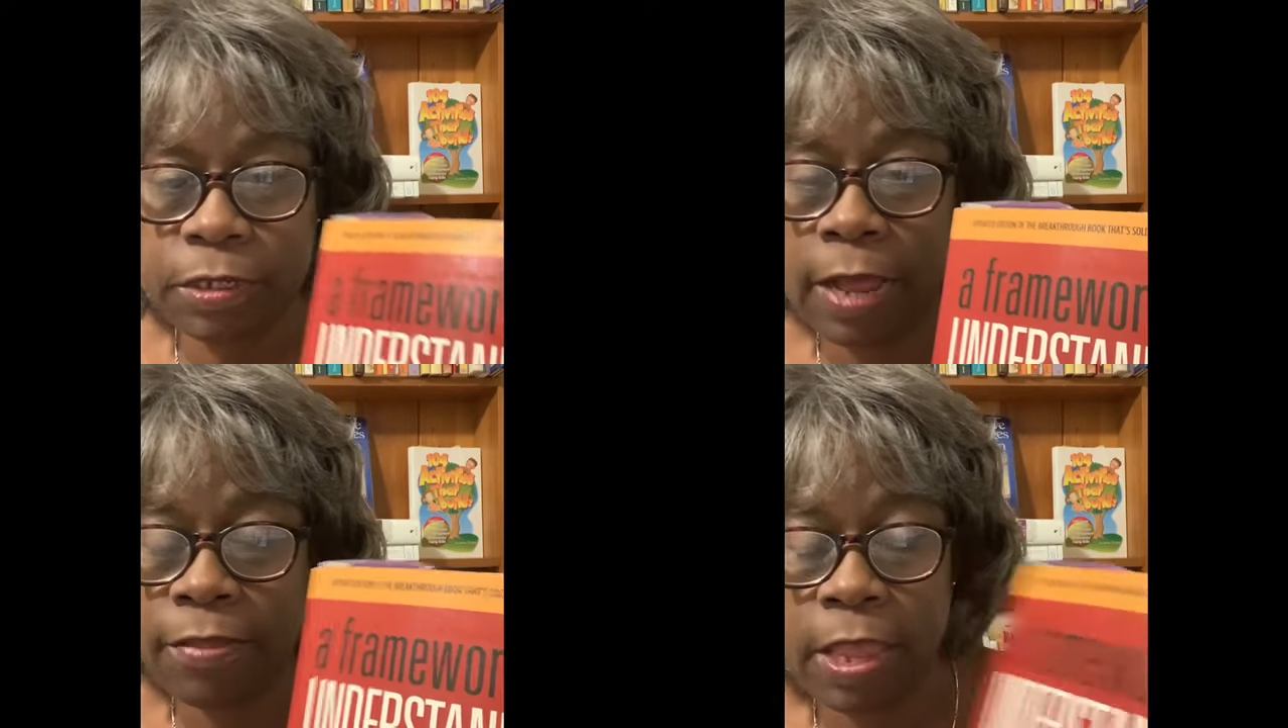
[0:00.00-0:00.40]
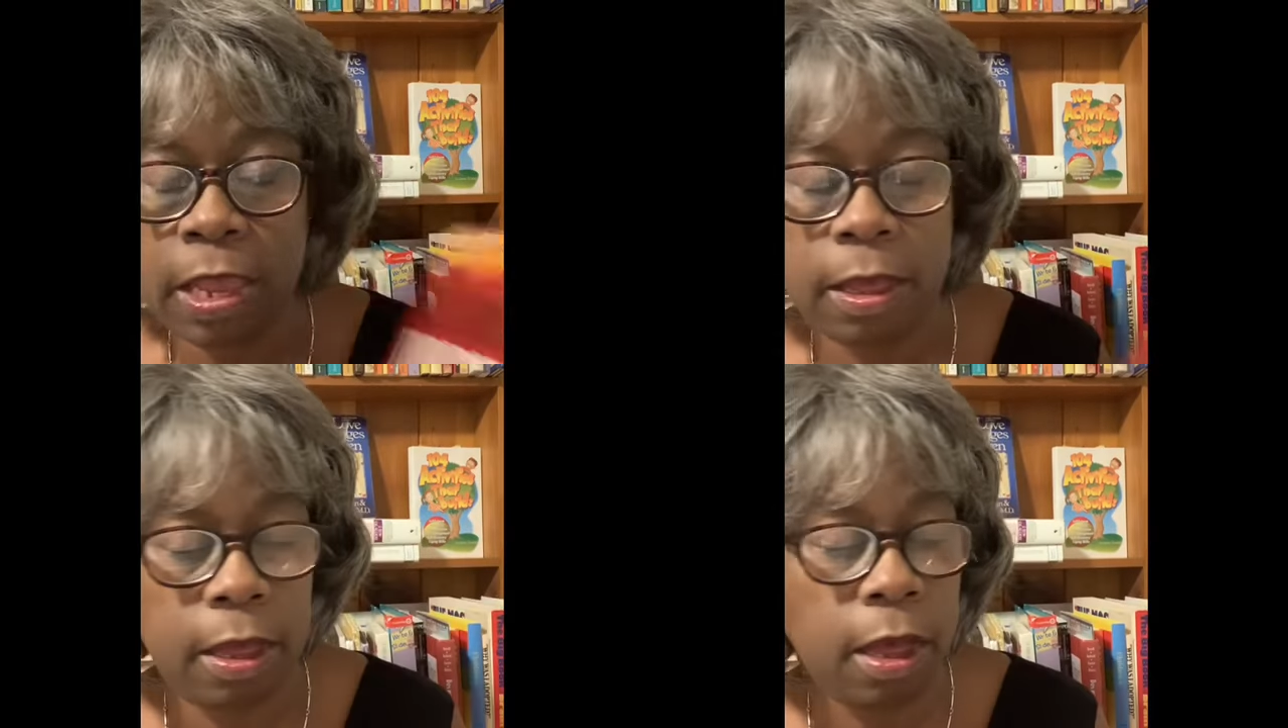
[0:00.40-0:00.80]
I think
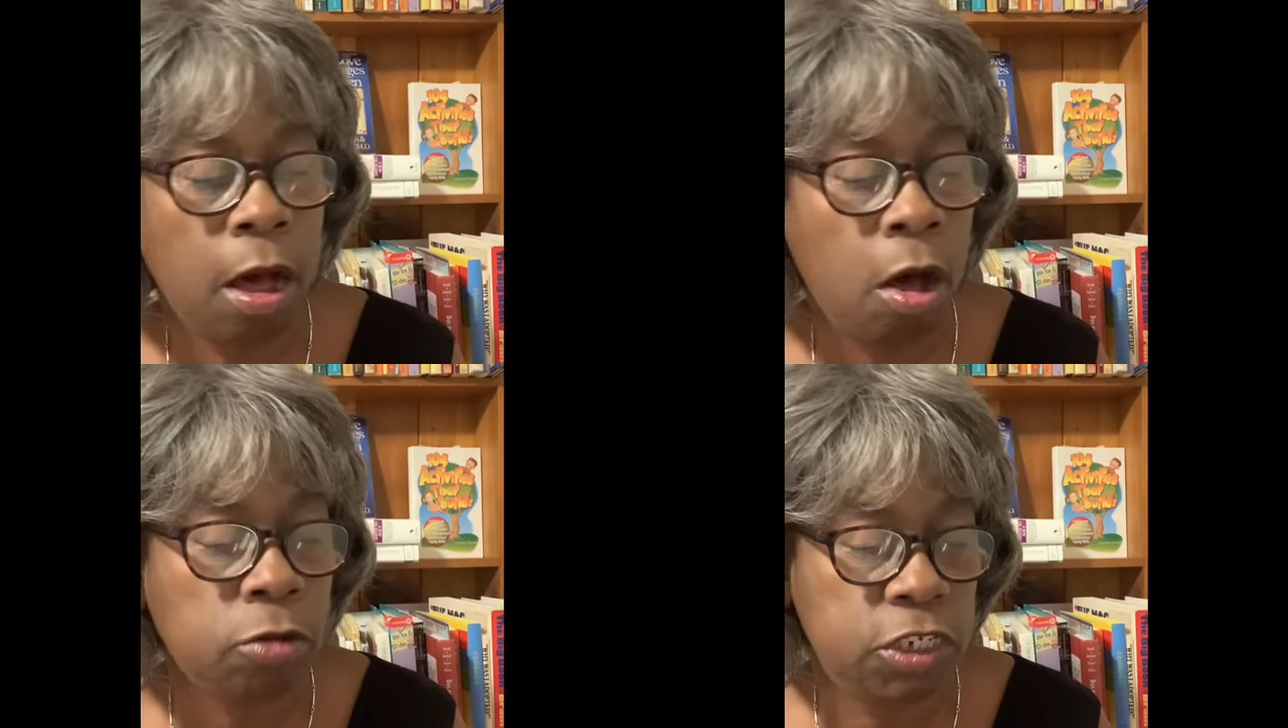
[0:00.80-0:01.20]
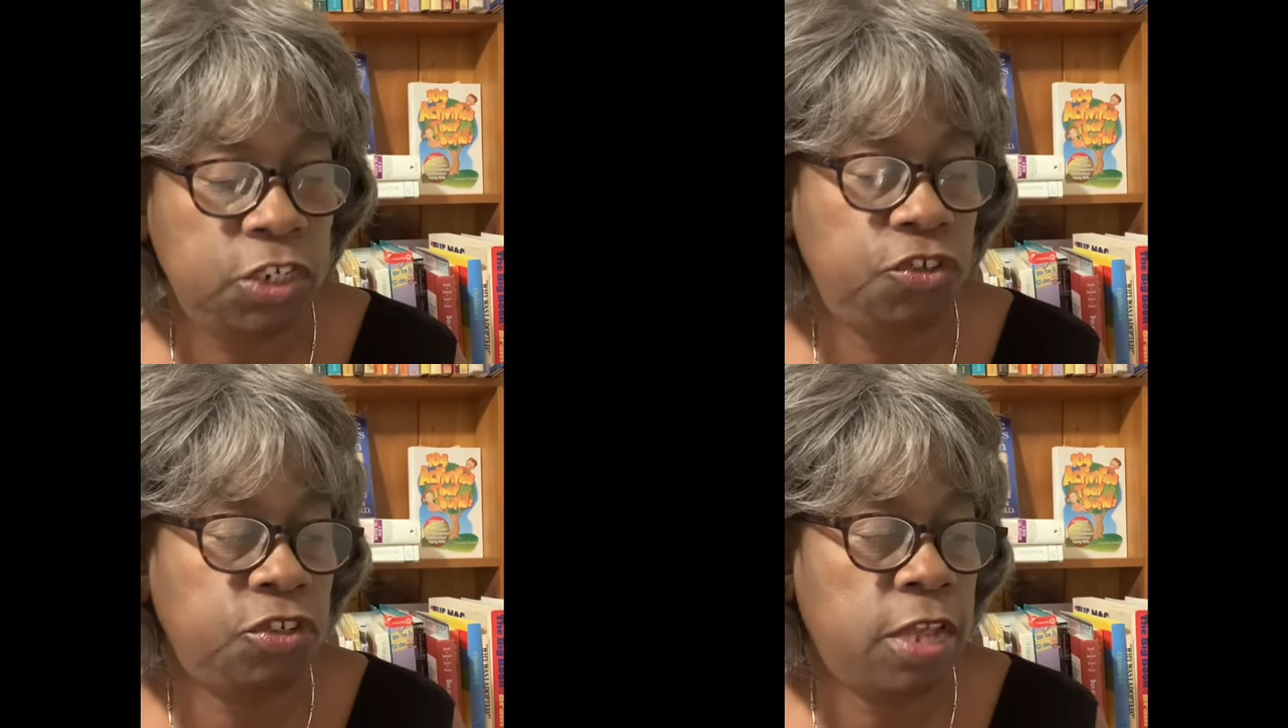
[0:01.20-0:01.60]
all
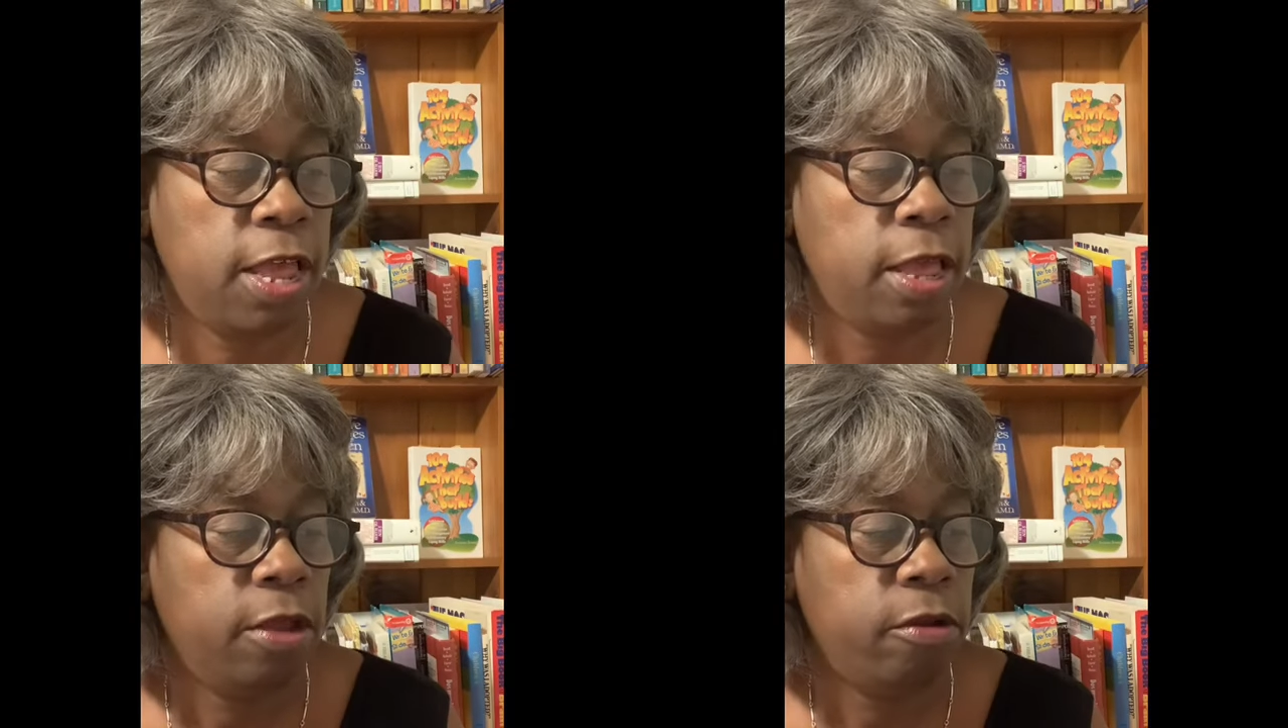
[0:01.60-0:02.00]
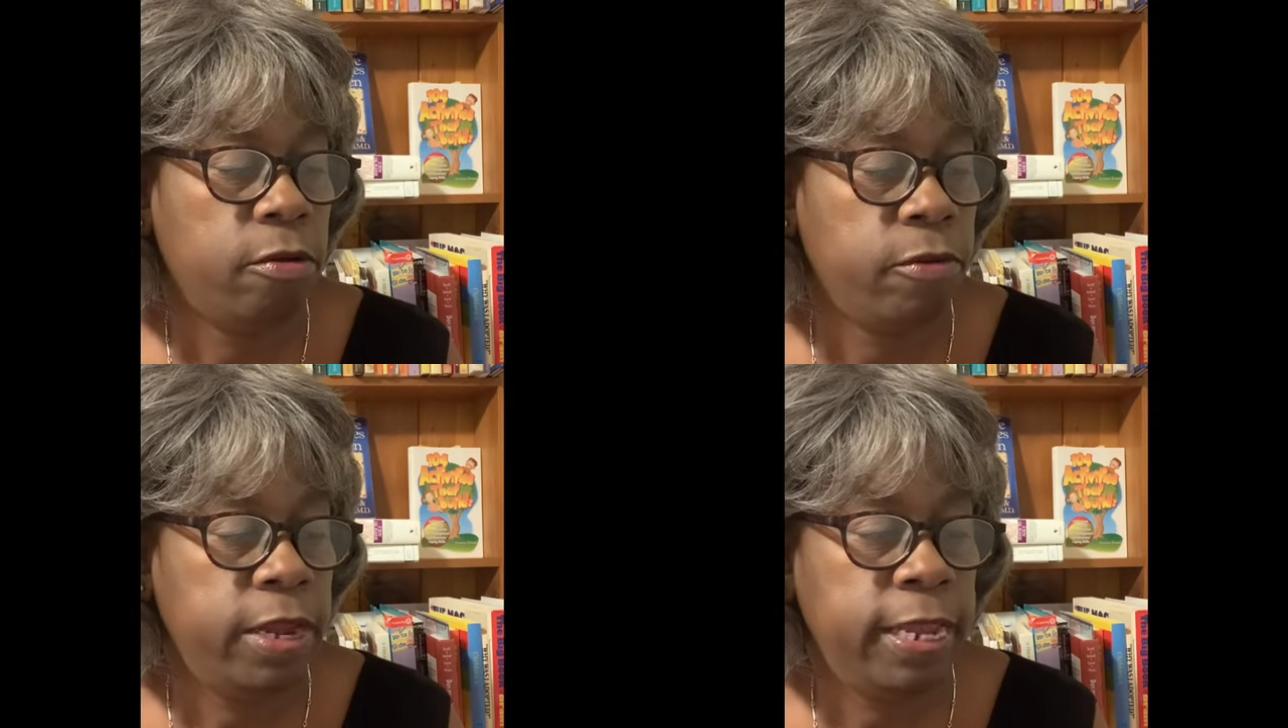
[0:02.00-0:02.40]
teachers
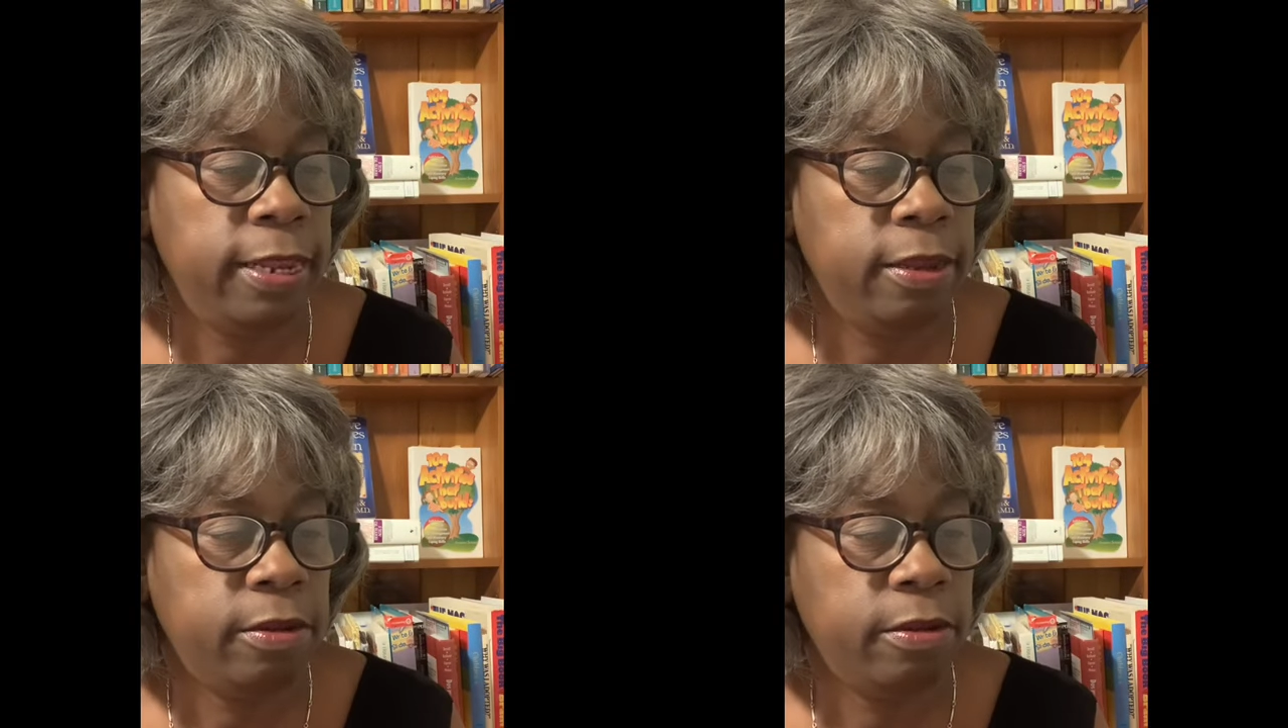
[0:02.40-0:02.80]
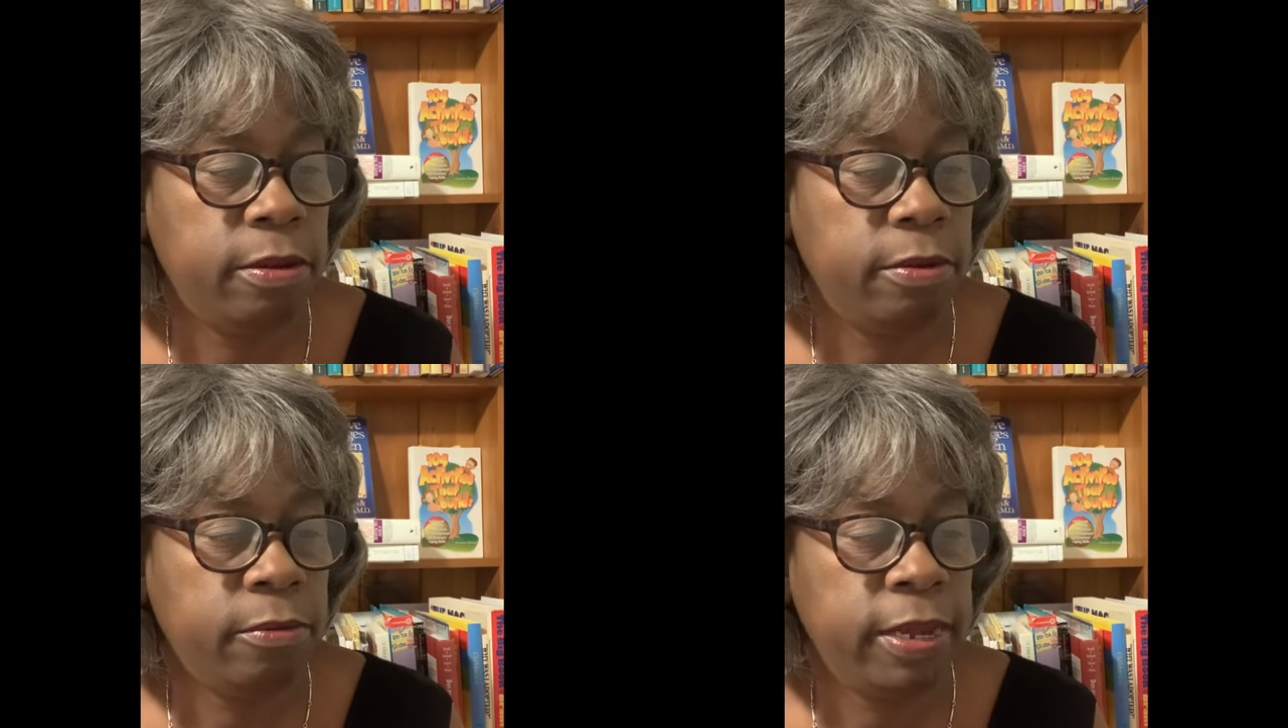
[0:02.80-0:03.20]
read
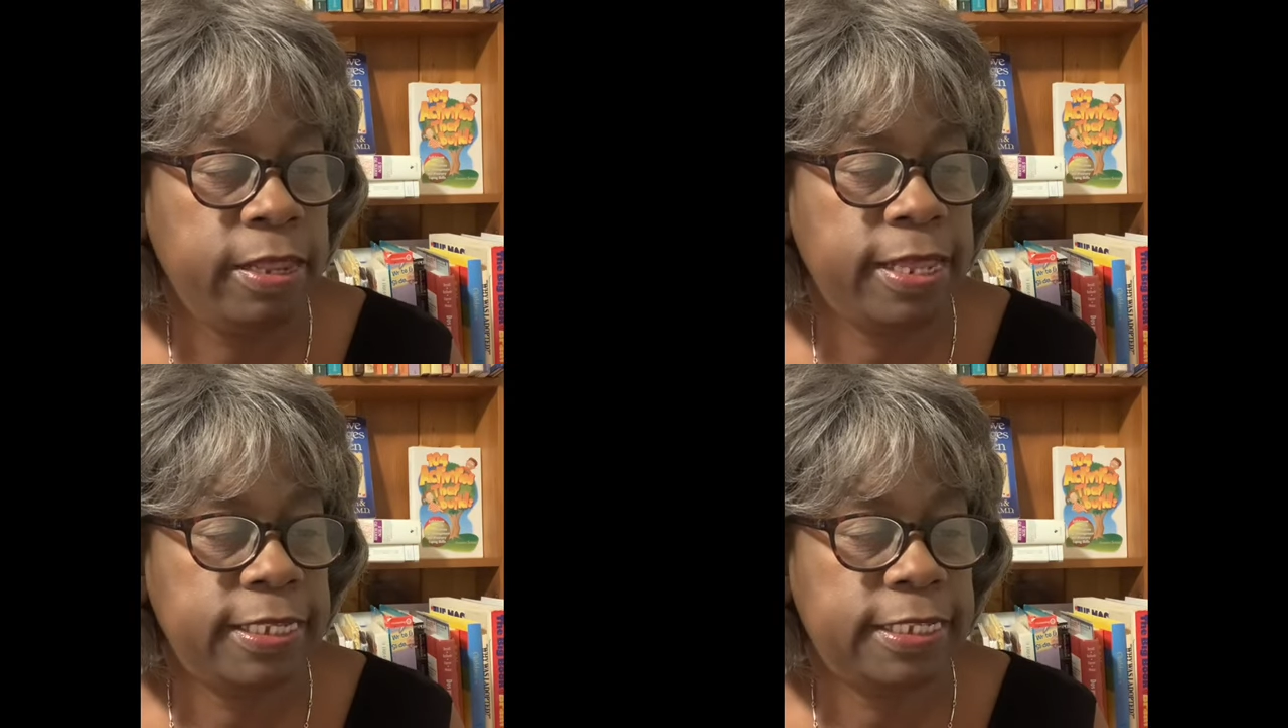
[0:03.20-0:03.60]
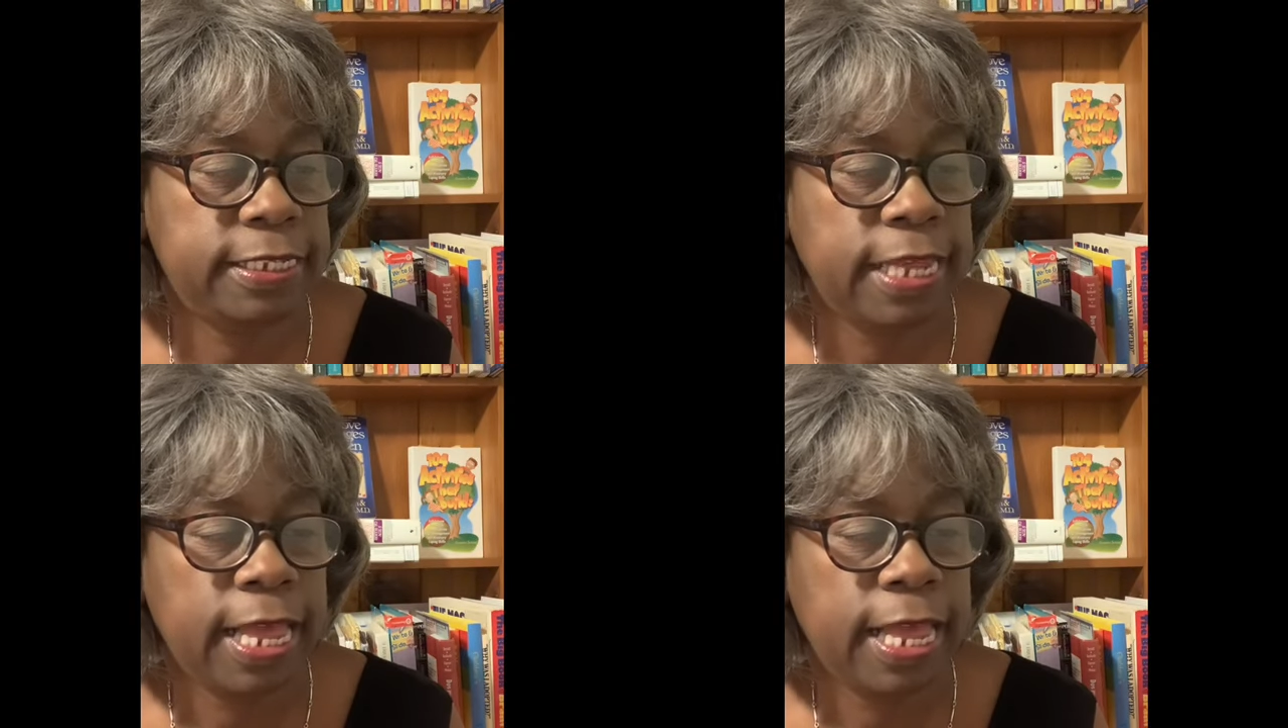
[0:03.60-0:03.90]
this.